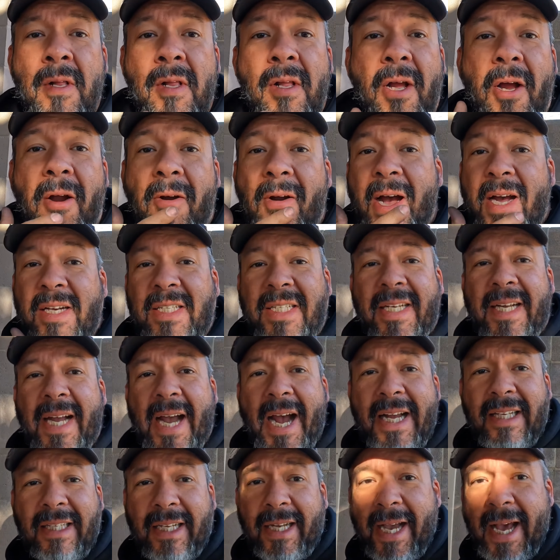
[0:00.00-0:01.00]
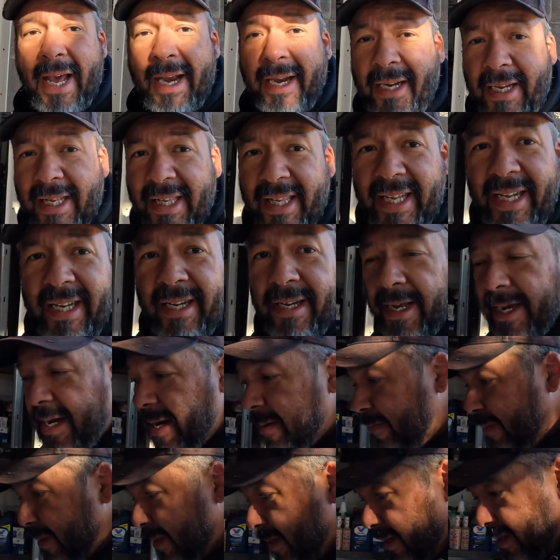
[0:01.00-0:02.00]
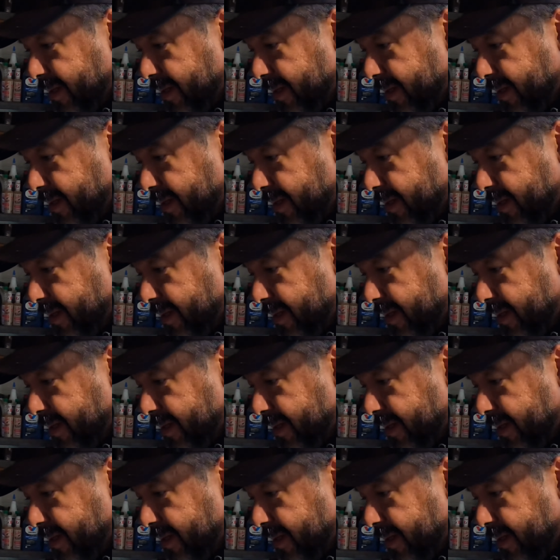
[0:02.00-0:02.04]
All right, you guys, I got it cleaned up.